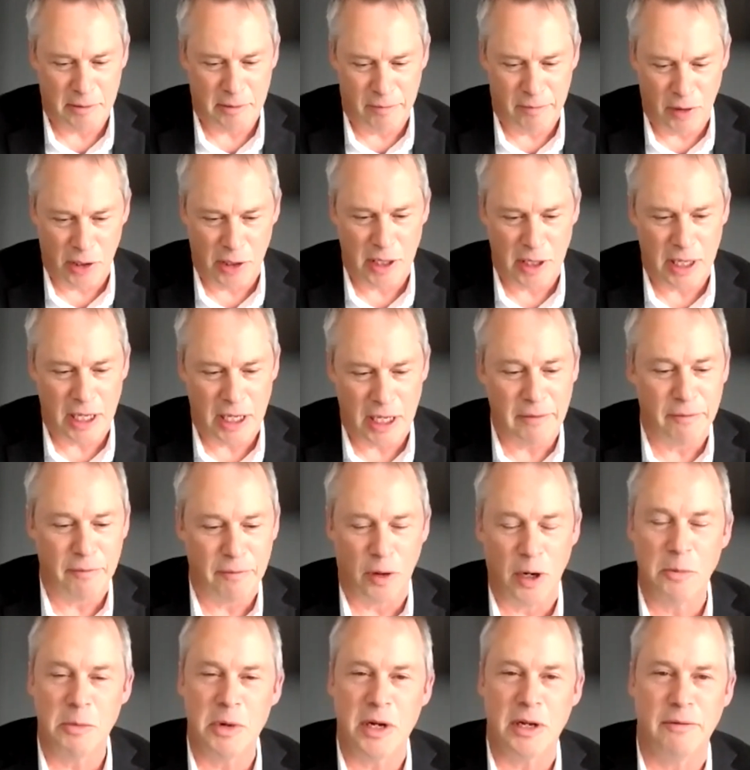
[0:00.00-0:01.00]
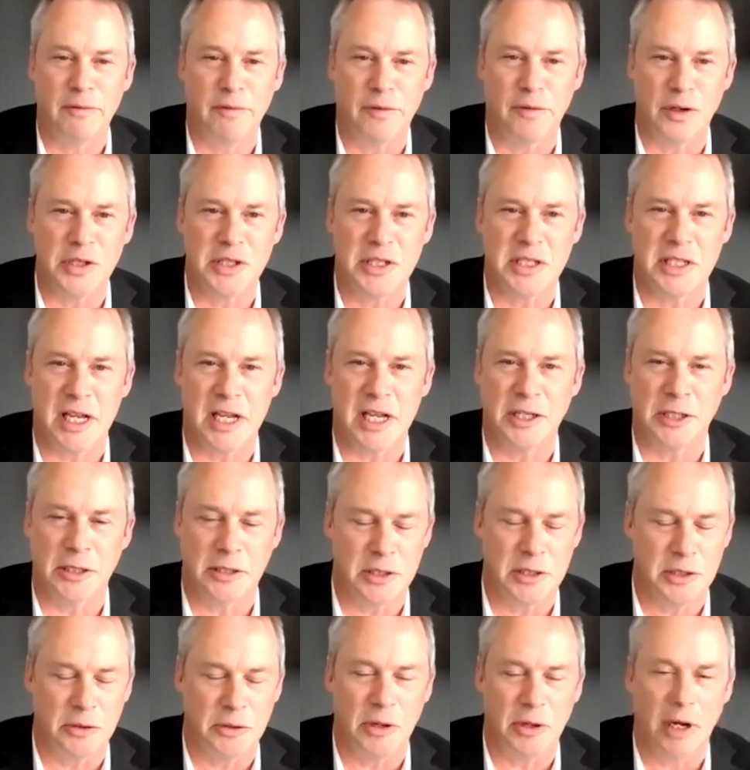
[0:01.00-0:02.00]
very informative first session.
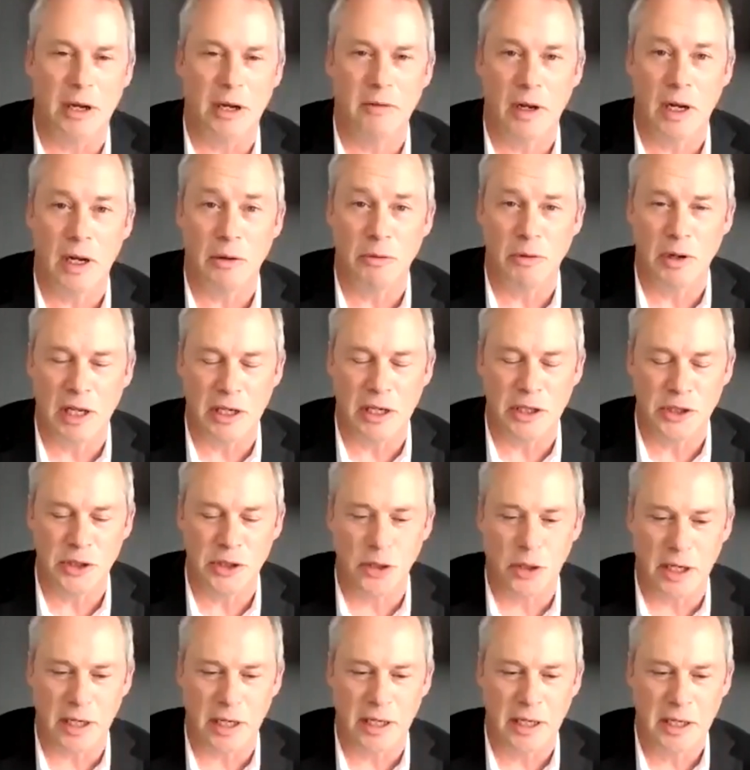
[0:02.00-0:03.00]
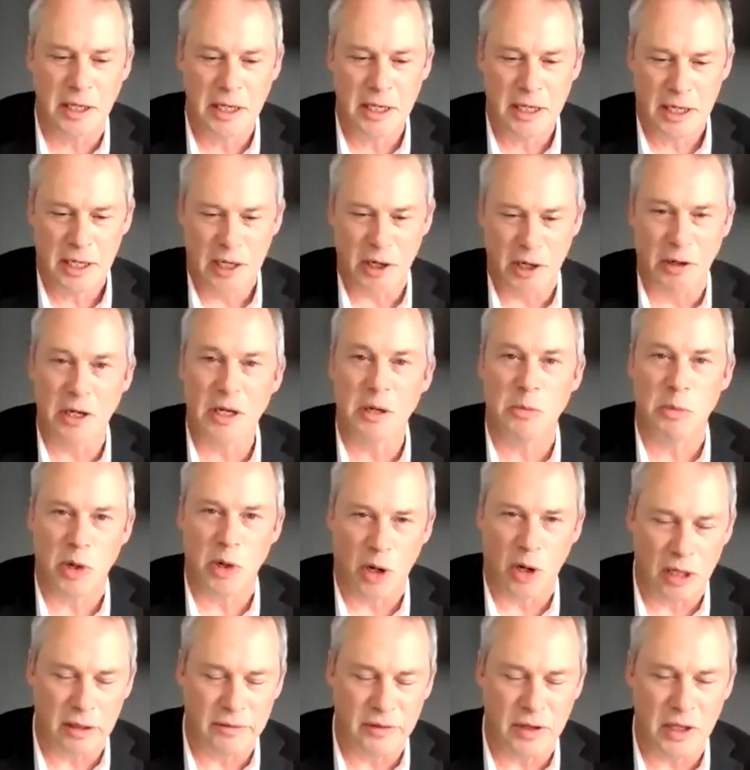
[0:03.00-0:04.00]
So I really enjoyed hearing about
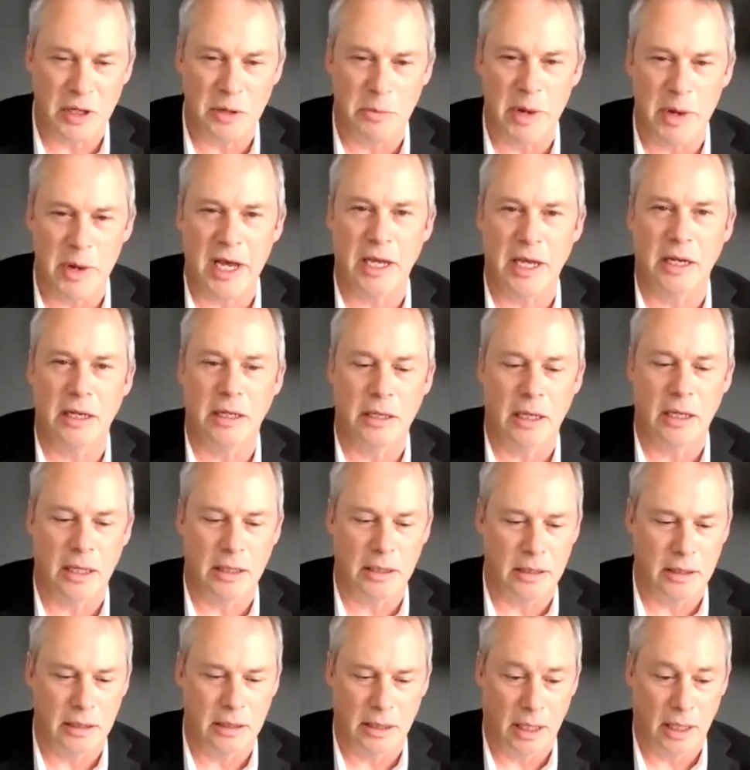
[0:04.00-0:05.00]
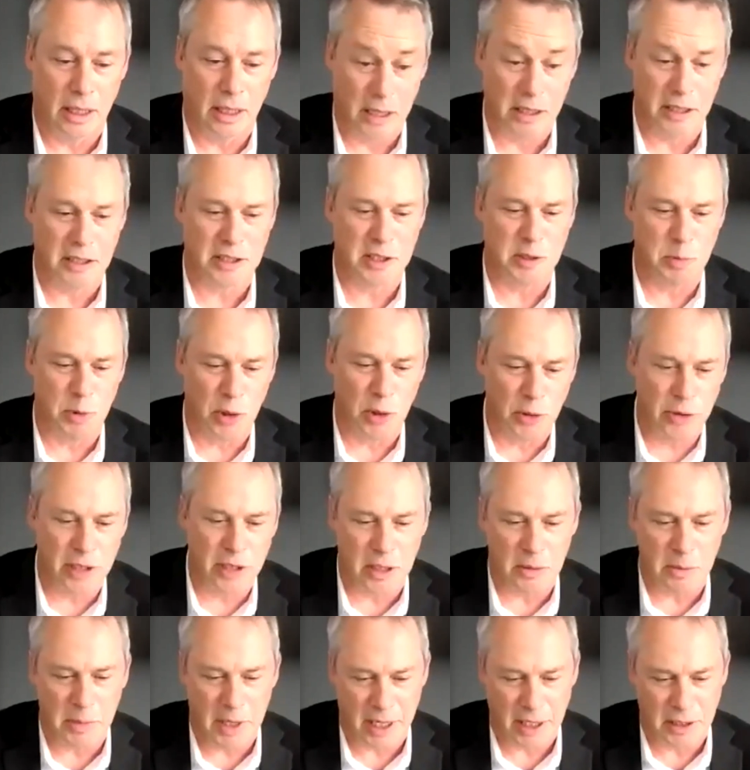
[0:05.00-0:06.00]
all of the demand and the
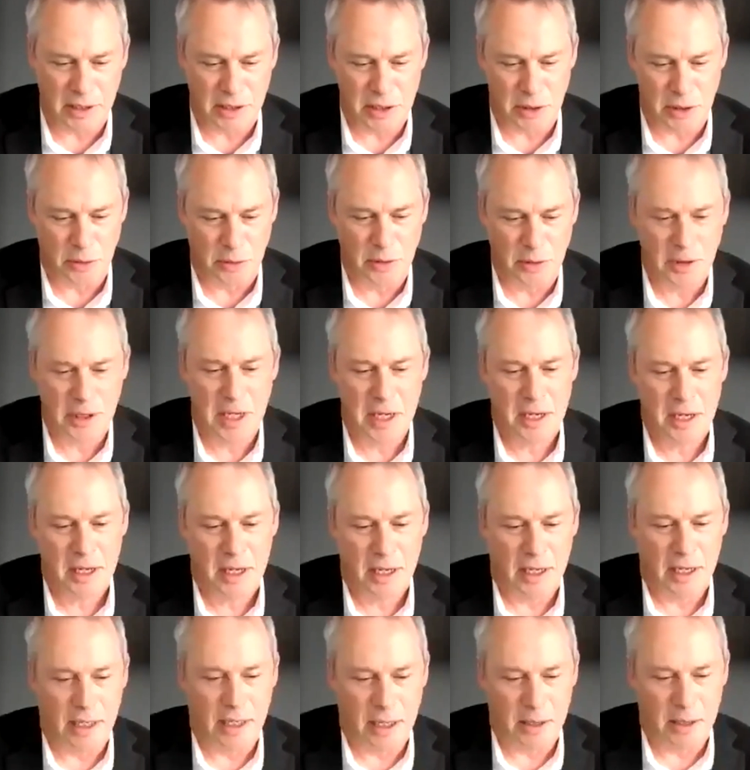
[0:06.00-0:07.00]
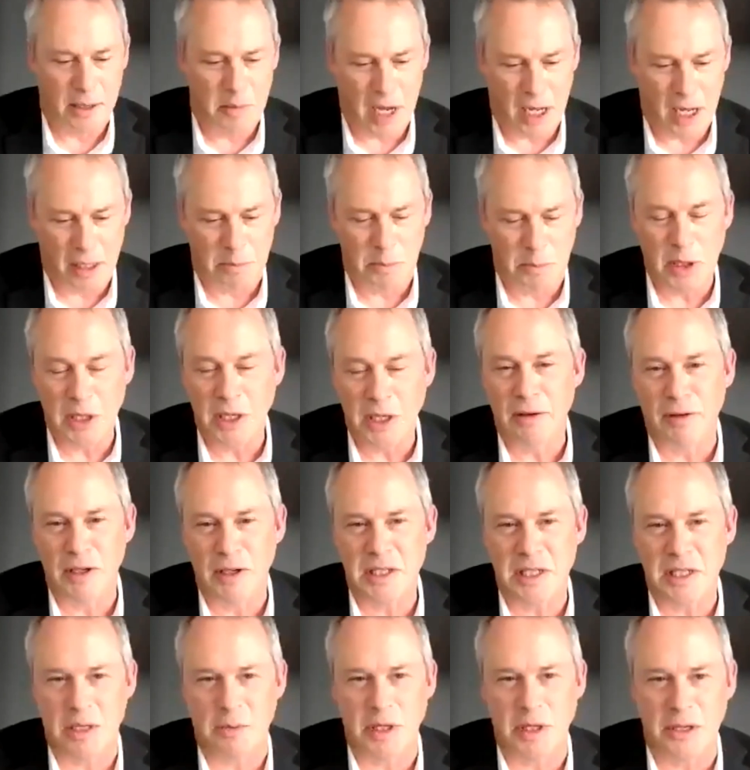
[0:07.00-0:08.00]
exploding demand. So I'll be giving
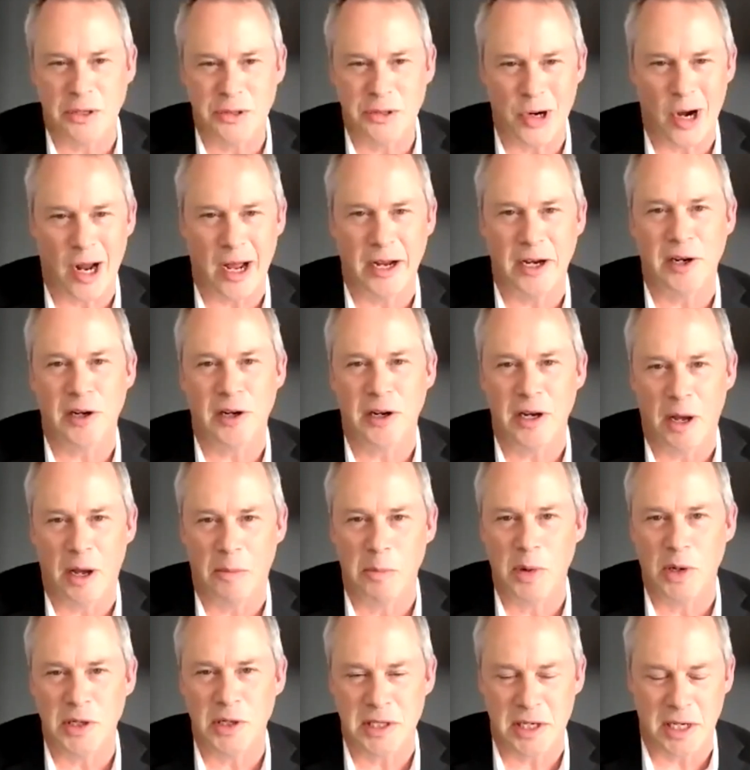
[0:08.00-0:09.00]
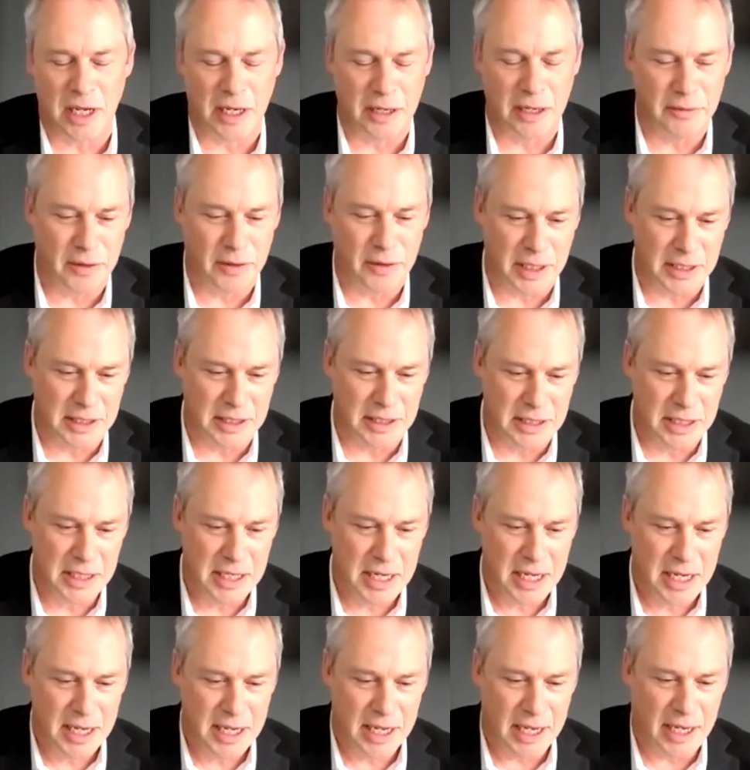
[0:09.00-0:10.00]
some of the drier numbers kind of things,
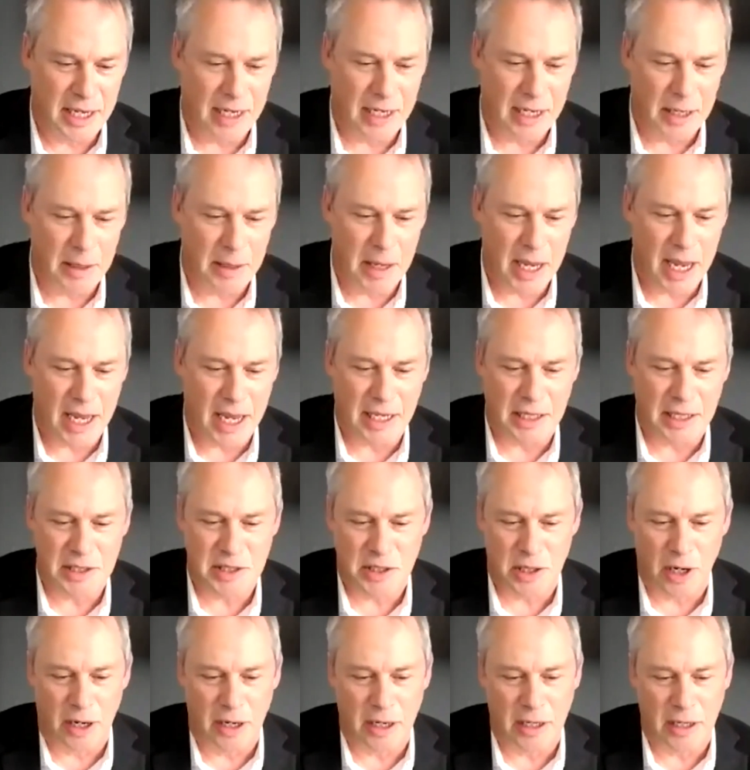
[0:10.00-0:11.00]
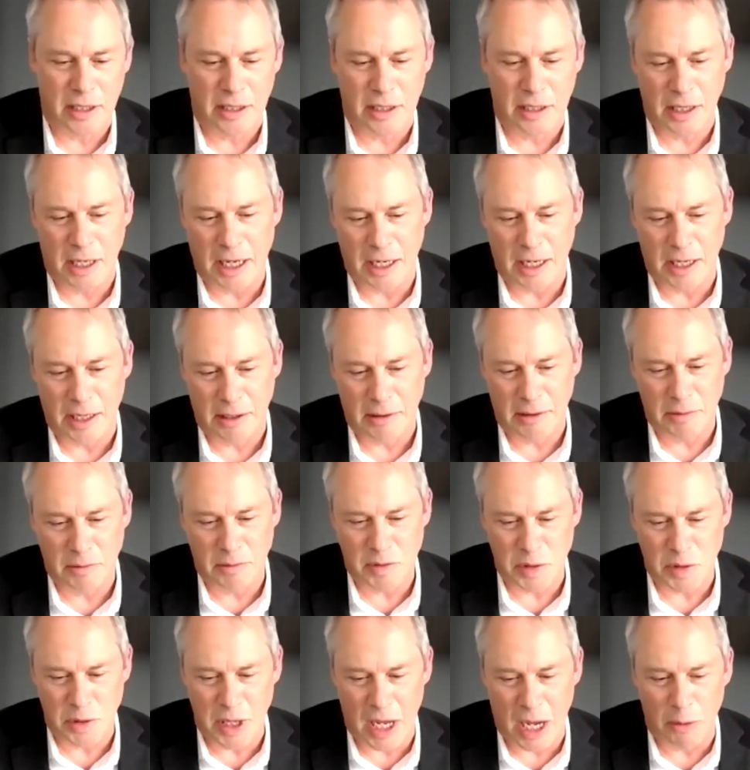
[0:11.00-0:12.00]
and starting
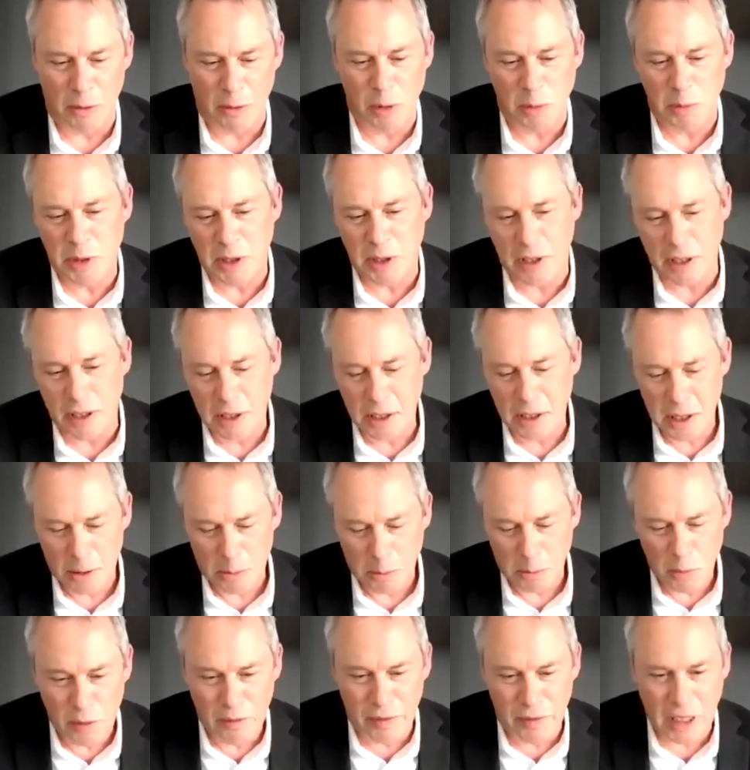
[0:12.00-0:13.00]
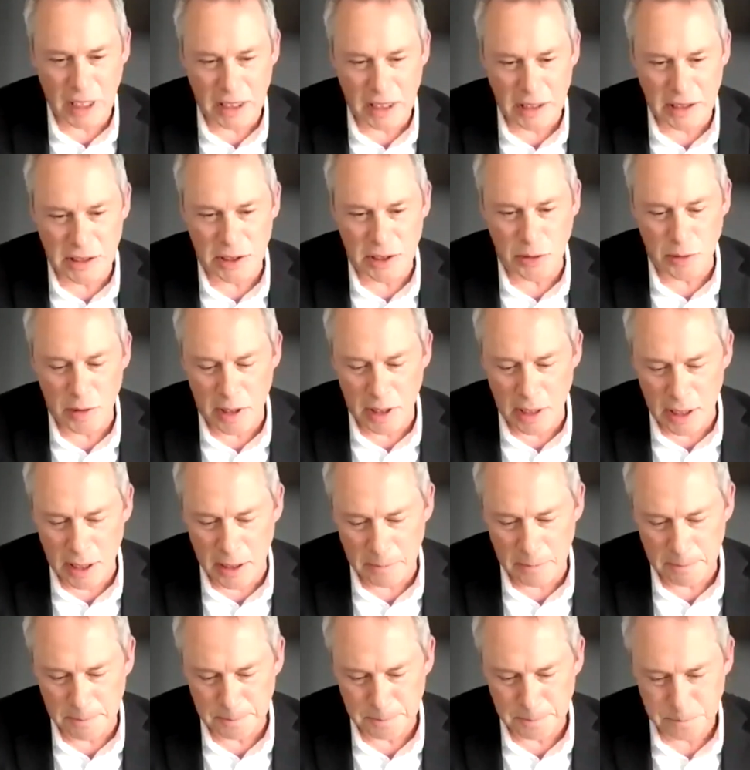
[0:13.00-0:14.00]
so now we'll be moving into
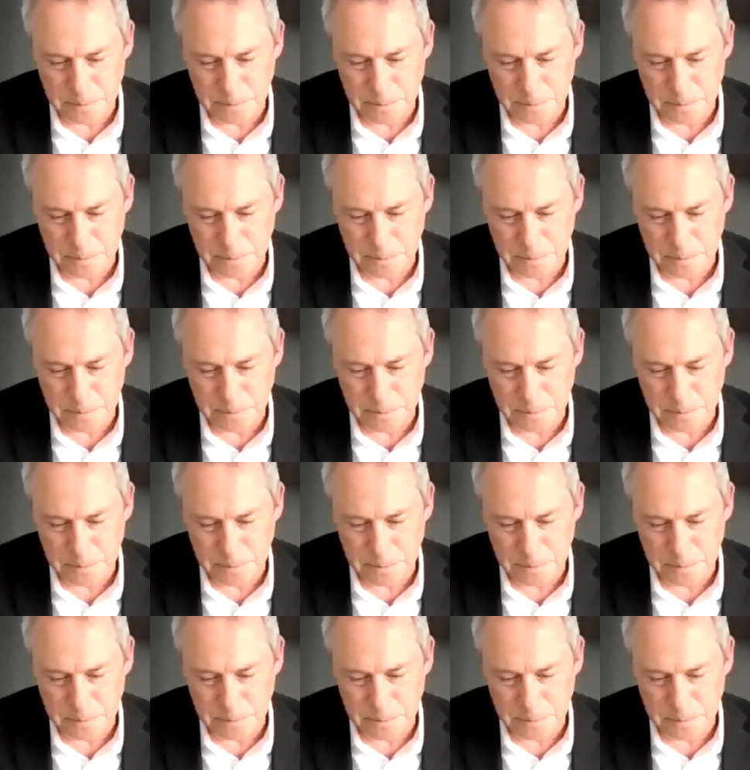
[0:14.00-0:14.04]
the